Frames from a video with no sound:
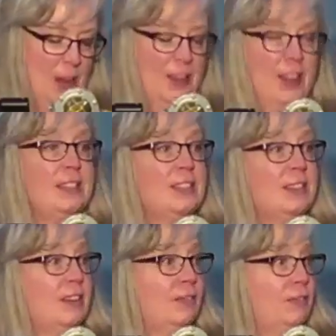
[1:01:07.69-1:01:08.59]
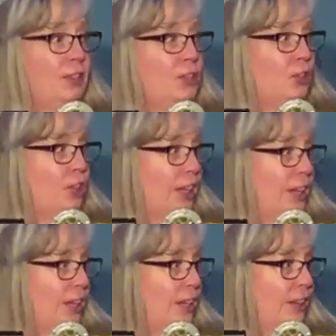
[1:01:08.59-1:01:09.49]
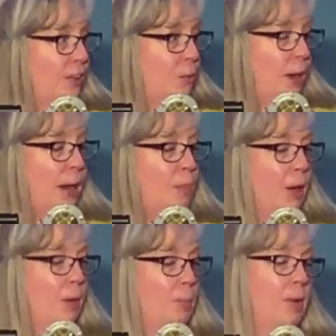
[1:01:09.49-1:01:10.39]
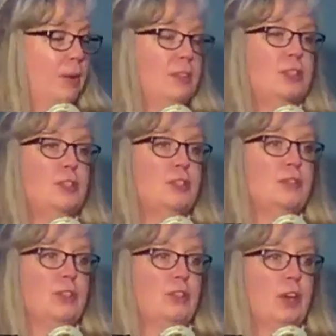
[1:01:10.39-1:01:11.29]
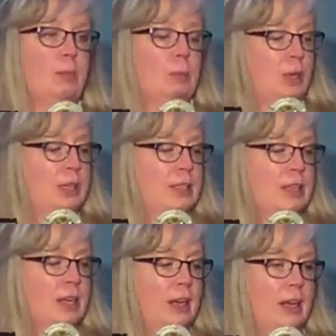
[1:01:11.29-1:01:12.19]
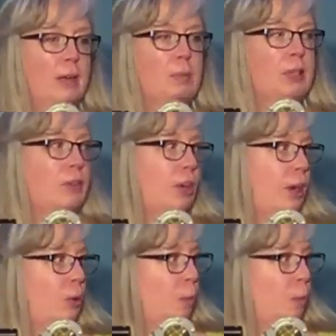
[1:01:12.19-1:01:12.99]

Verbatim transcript: Uh, that's officially the wrap up of this year's Fishtrap Reads, and believe it or not, our